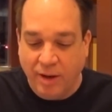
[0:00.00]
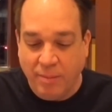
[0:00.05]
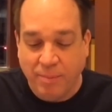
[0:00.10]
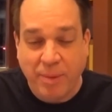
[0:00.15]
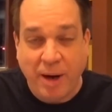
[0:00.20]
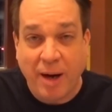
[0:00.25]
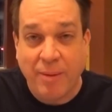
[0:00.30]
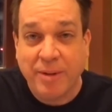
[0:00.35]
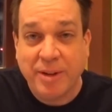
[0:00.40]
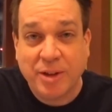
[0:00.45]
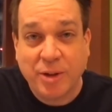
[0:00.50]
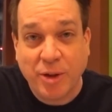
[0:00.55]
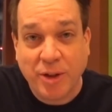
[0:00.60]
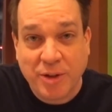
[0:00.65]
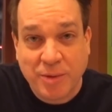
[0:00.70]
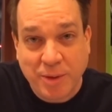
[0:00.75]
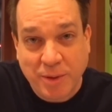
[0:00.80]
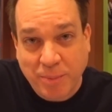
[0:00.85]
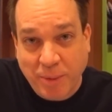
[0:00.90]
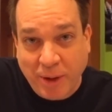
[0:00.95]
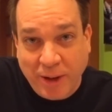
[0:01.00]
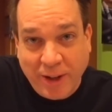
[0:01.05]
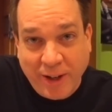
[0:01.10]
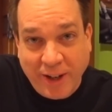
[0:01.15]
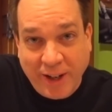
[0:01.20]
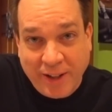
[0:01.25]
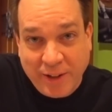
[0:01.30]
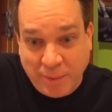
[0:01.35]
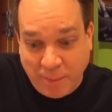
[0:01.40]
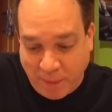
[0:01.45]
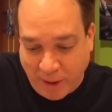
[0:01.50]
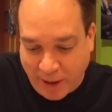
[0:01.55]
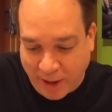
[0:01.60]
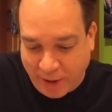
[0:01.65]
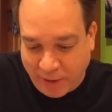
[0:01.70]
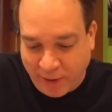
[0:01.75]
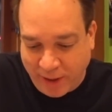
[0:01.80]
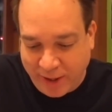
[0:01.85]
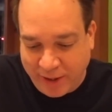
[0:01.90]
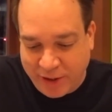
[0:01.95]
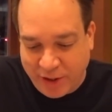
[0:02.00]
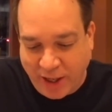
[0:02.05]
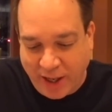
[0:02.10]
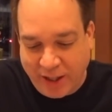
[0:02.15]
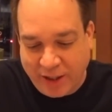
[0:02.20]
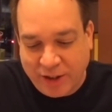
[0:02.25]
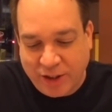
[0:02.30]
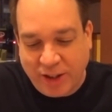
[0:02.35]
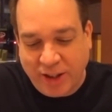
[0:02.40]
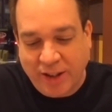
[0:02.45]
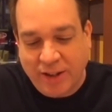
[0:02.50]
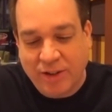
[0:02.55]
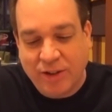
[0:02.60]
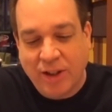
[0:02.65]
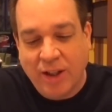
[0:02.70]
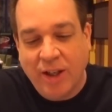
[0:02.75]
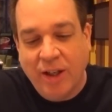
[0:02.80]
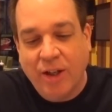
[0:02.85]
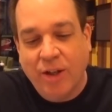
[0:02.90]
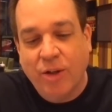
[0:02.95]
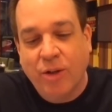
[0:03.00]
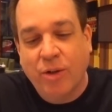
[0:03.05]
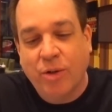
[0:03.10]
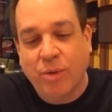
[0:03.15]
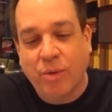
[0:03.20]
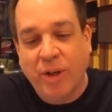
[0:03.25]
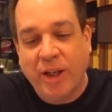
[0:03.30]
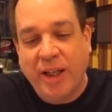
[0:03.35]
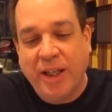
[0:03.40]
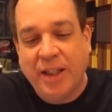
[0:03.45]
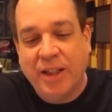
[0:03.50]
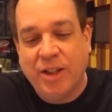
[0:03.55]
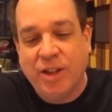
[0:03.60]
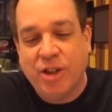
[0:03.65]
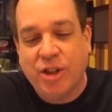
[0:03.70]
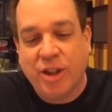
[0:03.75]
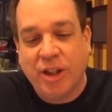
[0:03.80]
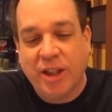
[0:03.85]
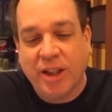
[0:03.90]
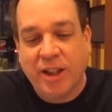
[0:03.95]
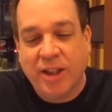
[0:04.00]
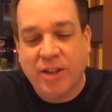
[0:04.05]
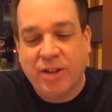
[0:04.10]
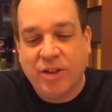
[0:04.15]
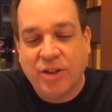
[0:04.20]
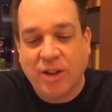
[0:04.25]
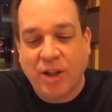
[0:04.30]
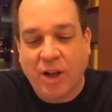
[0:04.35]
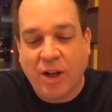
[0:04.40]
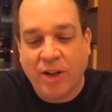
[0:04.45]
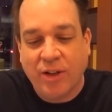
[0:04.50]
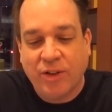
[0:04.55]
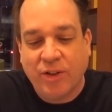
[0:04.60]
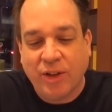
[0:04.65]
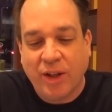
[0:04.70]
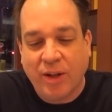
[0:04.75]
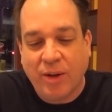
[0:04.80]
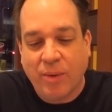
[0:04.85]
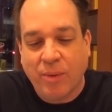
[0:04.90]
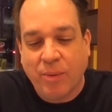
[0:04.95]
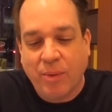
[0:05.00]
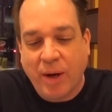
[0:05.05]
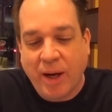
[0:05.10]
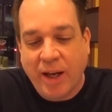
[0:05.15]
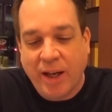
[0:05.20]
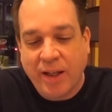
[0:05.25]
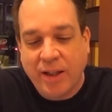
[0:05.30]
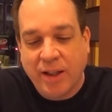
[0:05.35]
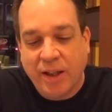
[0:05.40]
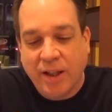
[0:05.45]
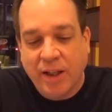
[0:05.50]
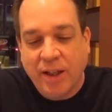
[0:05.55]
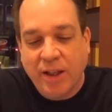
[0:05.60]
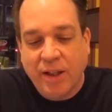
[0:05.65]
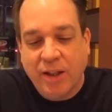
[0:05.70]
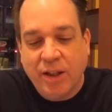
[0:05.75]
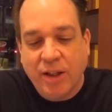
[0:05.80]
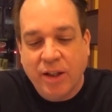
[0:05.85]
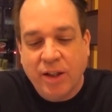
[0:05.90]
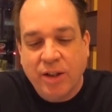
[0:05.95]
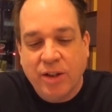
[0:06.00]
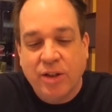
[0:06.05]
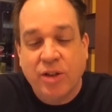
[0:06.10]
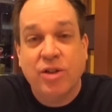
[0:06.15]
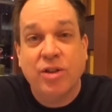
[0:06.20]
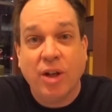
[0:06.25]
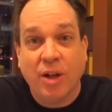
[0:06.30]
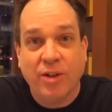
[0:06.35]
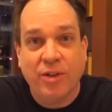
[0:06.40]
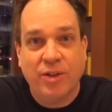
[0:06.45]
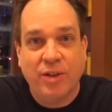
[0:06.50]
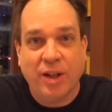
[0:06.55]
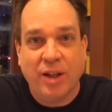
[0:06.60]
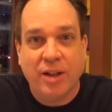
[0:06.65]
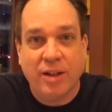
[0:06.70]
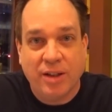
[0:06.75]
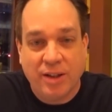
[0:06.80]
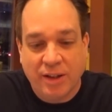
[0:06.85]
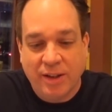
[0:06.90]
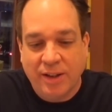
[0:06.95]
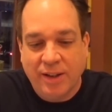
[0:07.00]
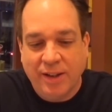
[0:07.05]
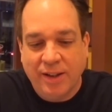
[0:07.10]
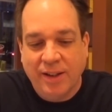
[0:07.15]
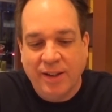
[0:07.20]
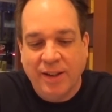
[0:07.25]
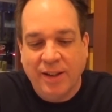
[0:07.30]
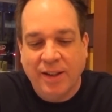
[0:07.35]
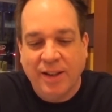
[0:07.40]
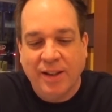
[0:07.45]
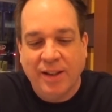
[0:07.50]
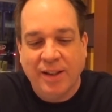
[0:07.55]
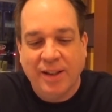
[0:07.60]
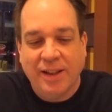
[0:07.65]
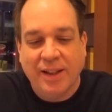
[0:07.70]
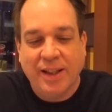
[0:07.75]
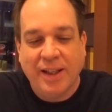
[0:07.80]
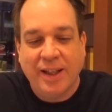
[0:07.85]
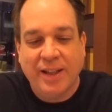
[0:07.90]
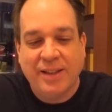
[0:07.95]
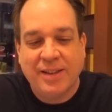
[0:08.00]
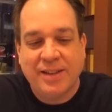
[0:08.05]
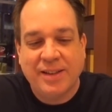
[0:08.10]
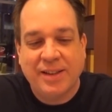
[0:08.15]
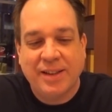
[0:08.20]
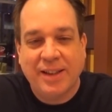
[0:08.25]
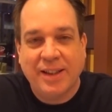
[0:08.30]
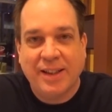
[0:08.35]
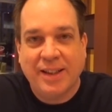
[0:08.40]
Bobby's Christmas burger is Monterey Jack cheese, green chili sauce, and a red salsa. Let's see